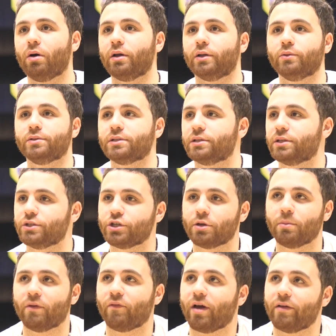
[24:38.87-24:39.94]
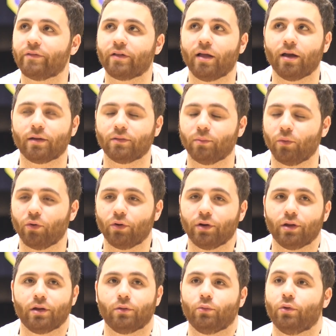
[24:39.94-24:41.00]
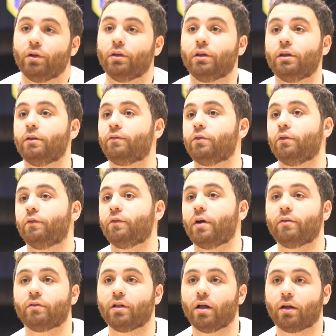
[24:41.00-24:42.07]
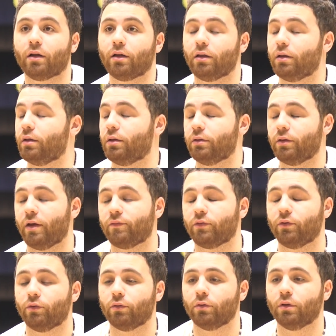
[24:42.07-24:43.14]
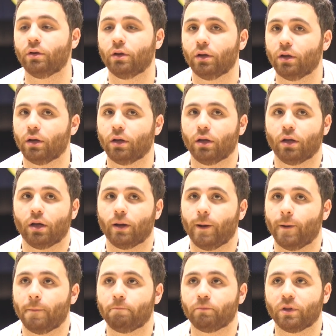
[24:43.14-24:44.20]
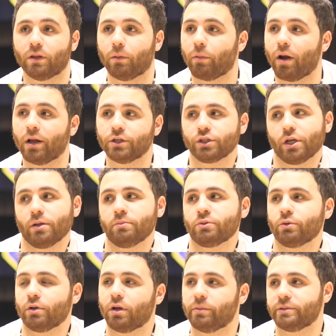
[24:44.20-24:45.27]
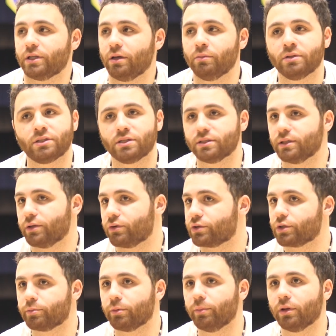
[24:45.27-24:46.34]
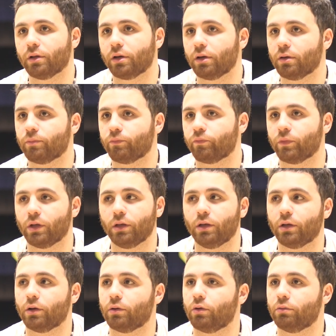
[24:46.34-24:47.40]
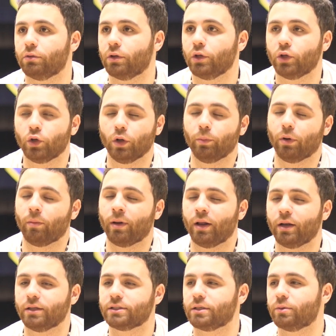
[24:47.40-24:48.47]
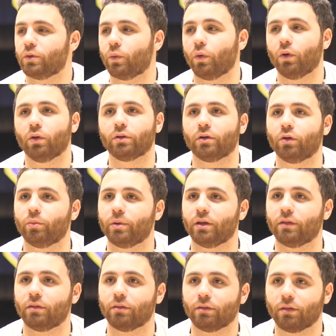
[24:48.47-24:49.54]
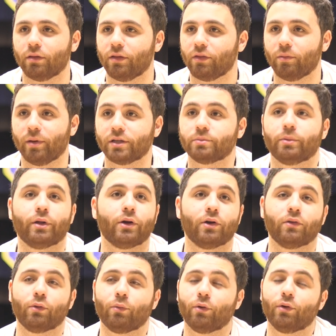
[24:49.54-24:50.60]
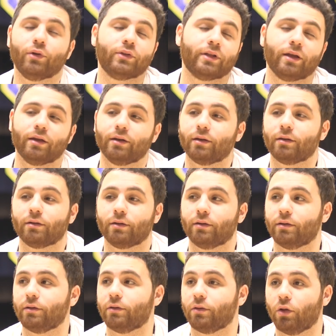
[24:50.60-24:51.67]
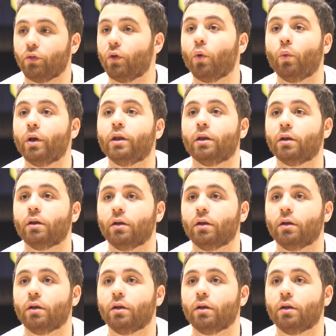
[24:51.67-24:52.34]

He was in the gym at 5 o'clock in the morning and wouldn't leave till 5 o'clock in the afternoon. And LeBron James, when it comes to him, it's his leadership ability. You can put him on any team in the world, and he'll be the best player in the world, and they'll win.